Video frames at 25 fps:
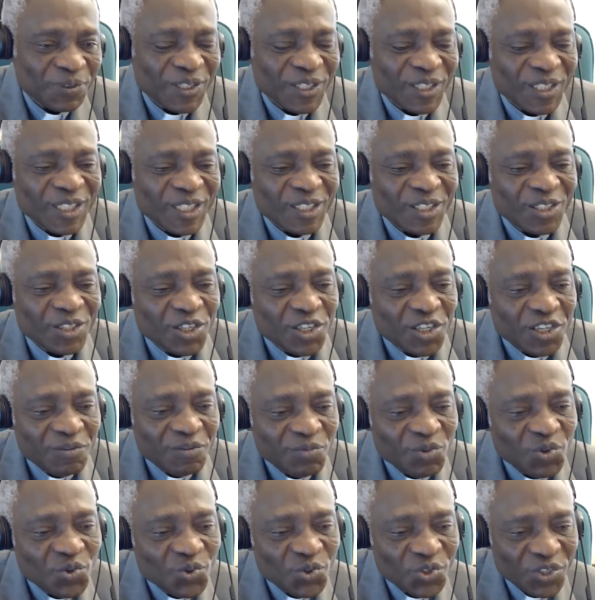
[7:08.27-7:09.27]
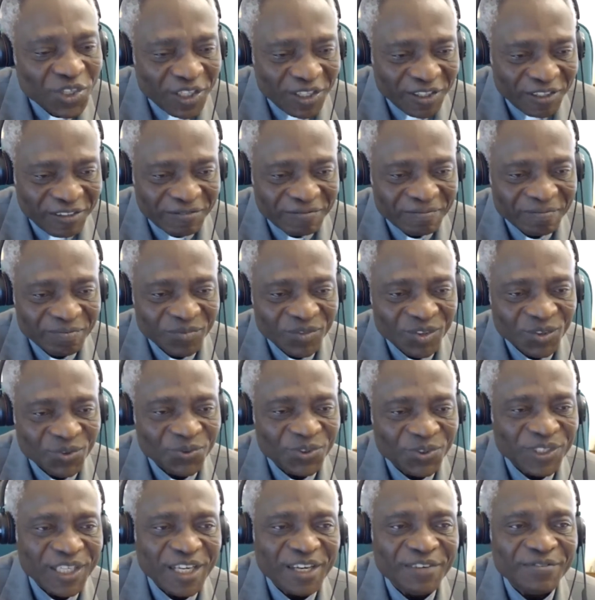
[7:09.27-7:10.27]
thinking in communion
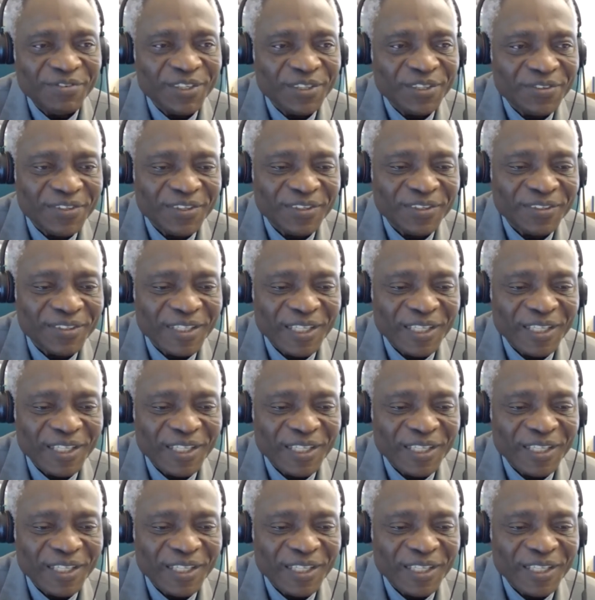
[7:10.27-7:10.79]
with everything